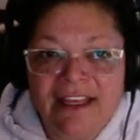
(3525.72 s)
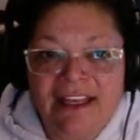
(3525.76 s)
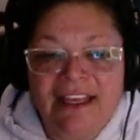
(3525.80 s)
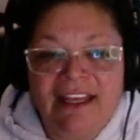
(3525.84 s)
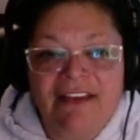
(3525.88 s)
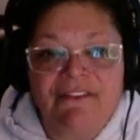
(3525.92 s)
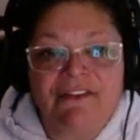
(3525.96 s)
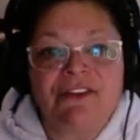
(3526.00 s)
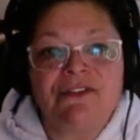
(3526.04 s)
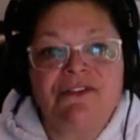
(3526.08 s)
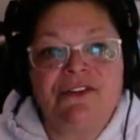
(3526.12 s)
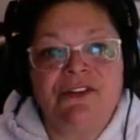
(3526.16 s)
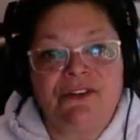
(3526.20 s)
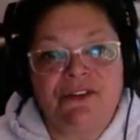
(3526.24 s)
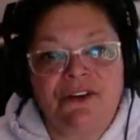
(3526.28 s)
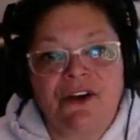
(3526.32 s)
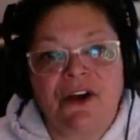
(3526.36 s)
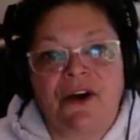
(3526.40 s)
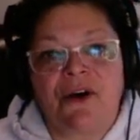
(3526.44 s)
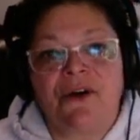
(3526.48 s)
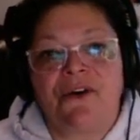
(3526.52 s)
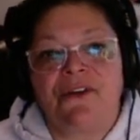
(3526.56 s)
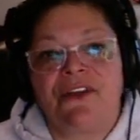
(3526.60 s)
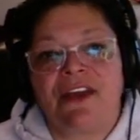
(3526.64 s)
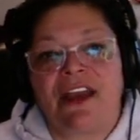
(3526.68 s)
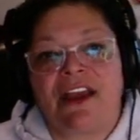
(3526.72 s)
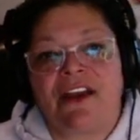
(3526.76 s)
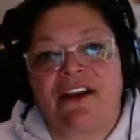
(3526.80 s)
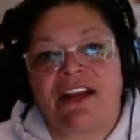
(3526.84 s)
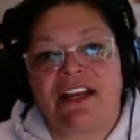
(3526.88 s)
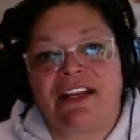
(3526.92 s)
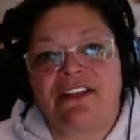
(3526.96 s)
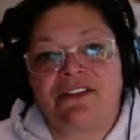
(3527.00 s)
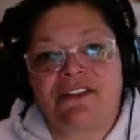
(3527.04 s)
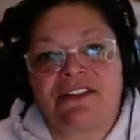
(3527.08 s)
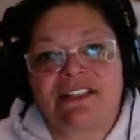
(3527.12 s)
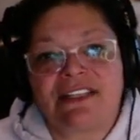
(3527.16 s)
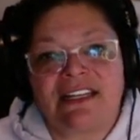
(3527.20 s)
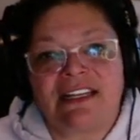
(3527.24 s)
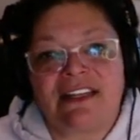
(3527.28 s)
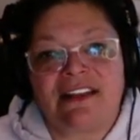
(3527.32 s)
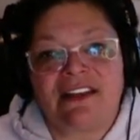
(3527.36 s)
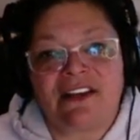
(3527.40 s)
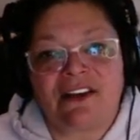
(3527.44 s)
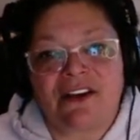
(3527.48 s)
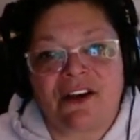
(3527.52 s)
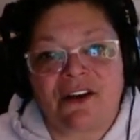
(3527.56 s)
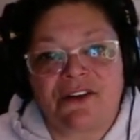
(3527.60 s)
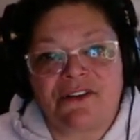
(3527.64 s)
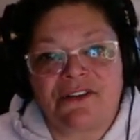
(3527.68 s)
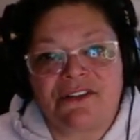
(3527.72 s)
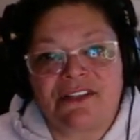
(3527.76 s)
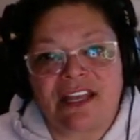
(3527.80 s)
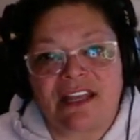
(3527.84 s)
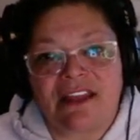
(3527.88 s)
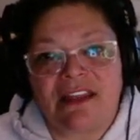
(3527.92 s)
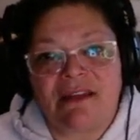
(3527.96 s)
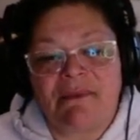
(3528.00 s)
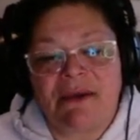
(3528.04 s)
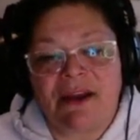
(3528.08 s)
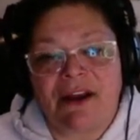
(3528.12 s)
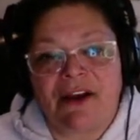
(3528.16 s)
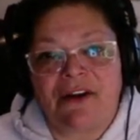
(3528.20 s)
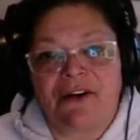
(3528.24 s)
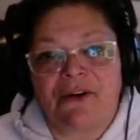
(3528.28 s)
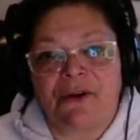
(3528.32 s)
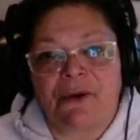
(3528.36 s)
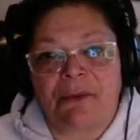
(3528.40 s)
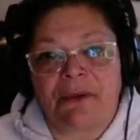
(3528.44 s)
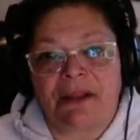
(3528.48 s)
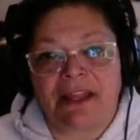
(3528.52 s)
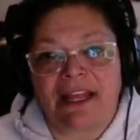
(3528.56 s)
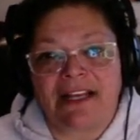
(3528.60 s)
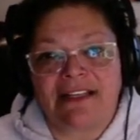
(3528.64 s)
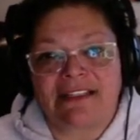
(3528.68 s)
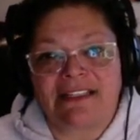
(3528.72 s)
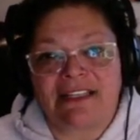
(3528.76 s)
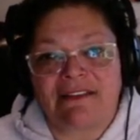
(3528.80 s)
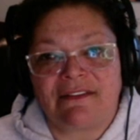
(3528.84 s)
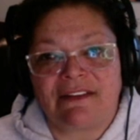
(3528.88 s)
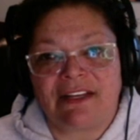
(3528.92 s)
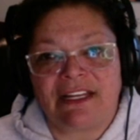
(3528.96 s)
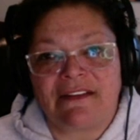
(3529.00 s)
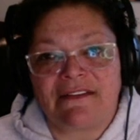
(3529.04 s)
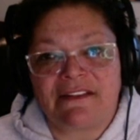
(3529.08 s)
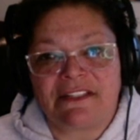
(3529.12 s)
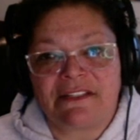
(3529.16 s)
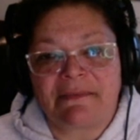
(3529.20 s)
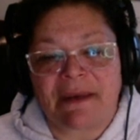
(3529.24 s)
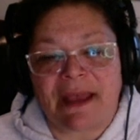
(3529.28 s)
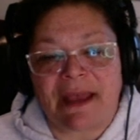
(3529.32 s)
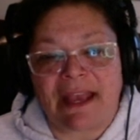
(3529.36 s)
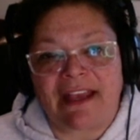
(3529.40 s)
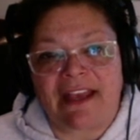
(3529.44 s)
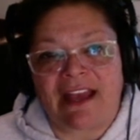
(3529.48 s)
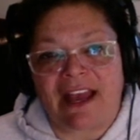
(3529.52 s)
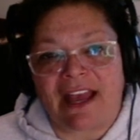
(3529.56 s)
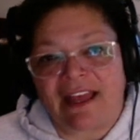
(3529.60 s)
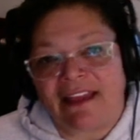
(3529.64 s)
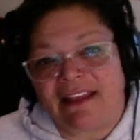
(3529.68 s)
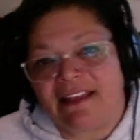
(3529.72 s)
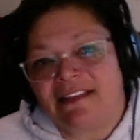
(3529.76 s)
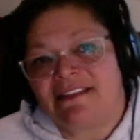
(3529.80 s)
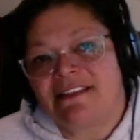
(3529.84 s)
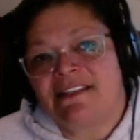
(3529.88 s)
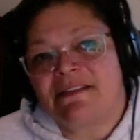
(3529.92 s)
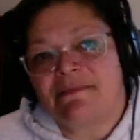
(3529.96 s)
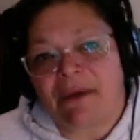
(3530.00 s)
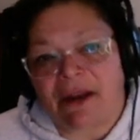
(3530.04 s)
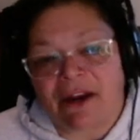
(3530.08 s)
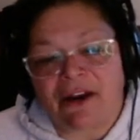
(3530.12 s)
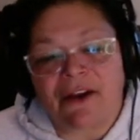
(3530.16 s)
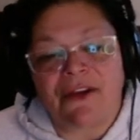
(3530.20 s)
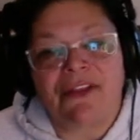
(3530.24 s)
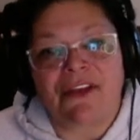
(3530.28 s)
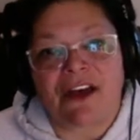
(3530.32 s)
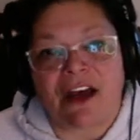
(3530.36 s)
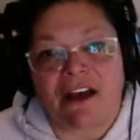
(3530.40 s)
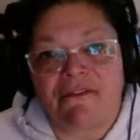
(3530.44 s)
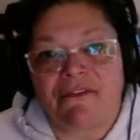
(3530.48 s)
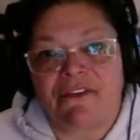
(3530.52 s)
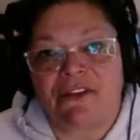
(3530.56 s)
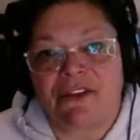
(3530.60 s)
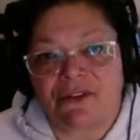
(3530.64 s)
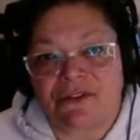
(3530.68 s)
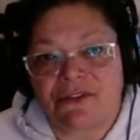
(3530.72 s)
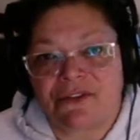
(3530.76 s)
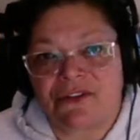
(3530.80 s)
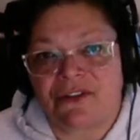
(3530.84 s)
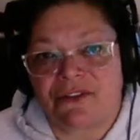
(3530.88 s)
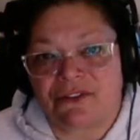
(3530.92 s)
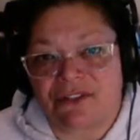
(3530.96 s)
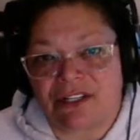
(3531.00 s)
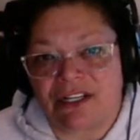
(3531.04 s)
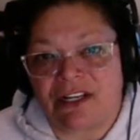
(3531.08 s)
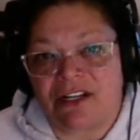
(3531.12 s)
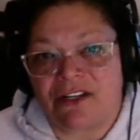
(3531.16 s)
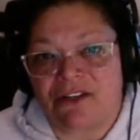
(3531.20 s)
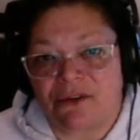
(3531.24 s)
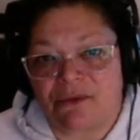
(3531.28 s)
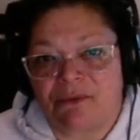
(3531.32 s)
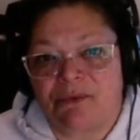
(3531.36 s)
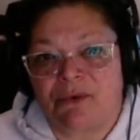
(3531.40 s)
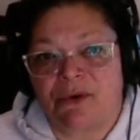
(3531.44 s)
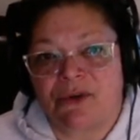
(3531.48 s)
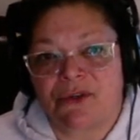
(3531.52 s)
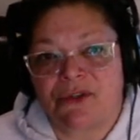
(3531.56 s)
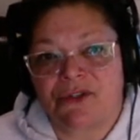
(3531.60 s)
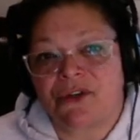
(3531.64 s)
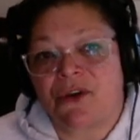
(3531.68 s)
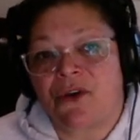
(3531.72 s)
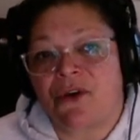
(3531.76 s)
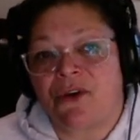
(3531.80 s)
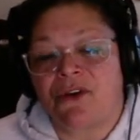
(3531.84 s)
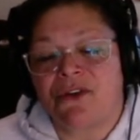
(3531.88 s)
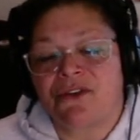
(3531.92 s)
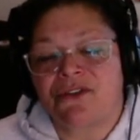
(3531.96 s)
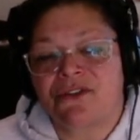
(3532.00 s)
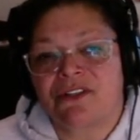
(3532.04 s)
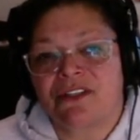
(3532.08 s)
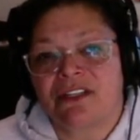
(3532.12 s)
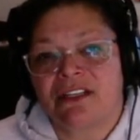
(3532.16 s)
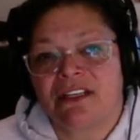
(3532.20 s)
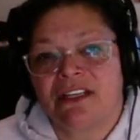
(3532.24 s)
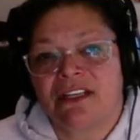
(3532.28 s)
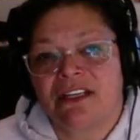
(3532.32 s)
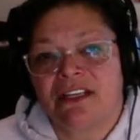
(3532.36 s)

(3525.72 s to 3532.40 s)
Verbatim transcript: if you do go there interested in the ghosts and the paranormal activity of Spike Island, spare a thought for those 1,300 poor souls.